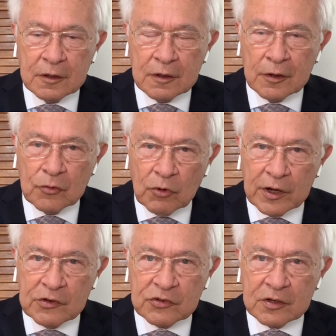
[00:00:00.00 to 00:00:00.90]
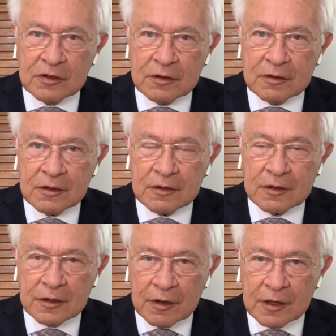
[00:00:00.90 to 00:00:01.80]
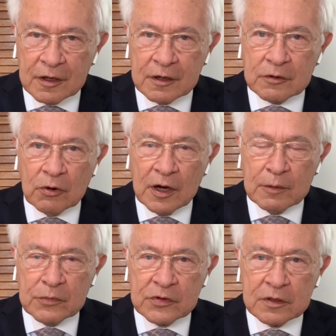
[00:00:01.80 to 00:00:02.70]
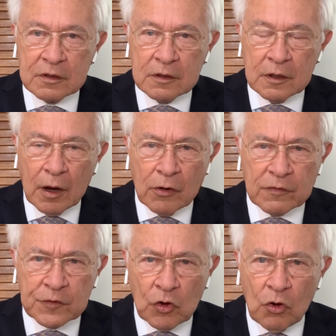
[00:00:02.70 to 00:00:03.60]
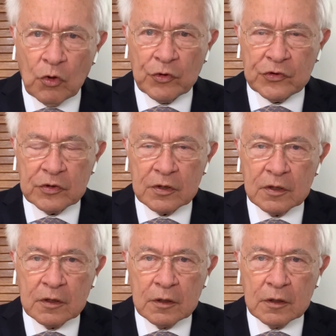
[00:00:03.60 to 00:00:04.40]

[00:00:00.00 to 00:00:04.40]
and race and gay hate crimes are, of course,